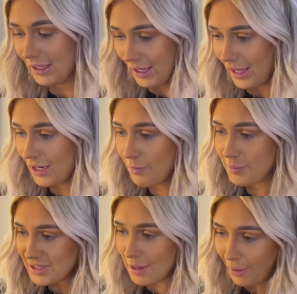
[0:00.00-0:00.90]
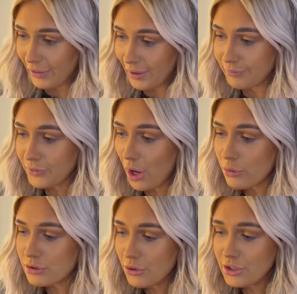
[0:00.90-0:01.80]
And I'm upset about it. I was
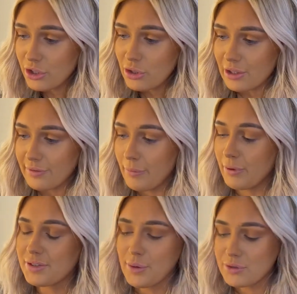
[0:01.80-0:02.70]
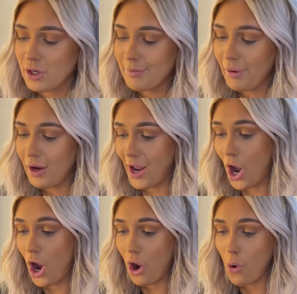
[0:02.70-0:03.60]
only Googling them because I was going to buy a
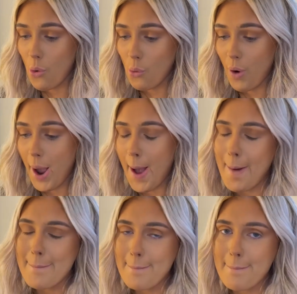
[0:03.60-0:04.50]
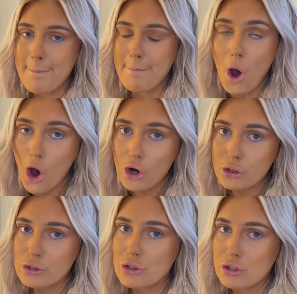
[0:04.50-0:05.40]
whole
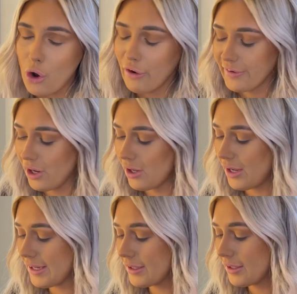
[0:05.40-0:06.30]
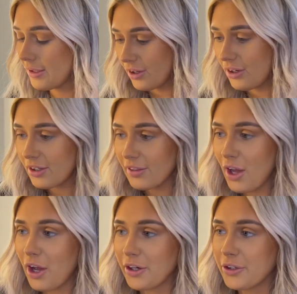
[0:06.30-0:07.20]
box online. Look
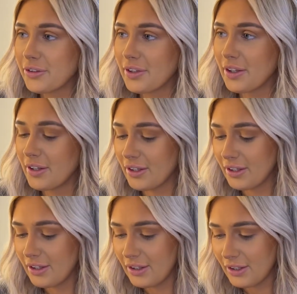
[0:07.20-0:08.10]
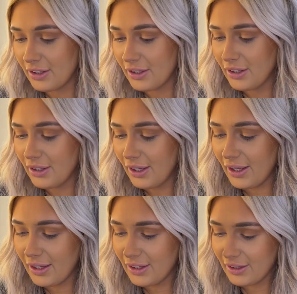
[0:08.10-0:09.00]
at those.
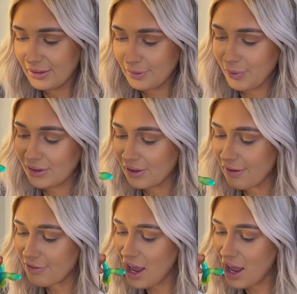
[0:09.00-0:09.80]
Huh, they're massive.